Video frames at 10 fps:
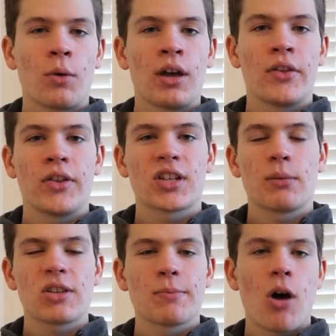with, it's going
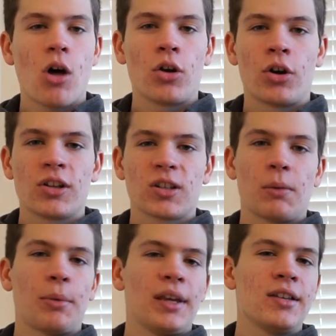to be smaller, it's
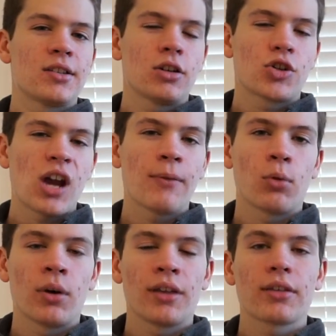going to be easier to travel
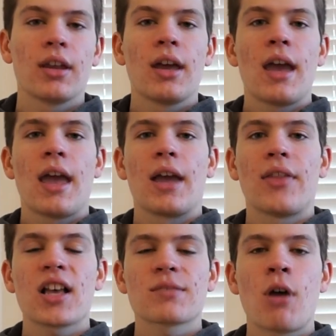with, and
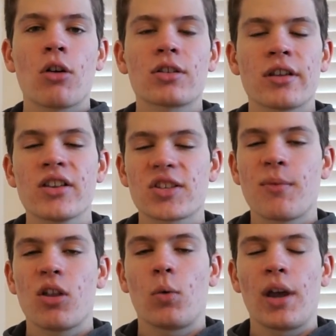that smaller size and
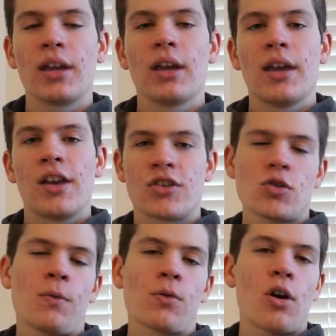smaller weight is just
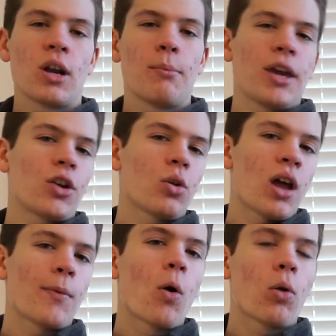overall going to make your
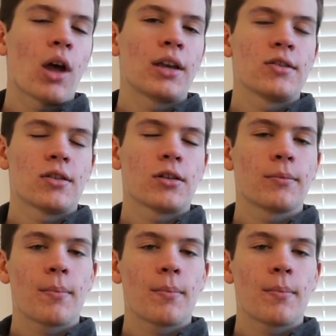life a whole lot easier.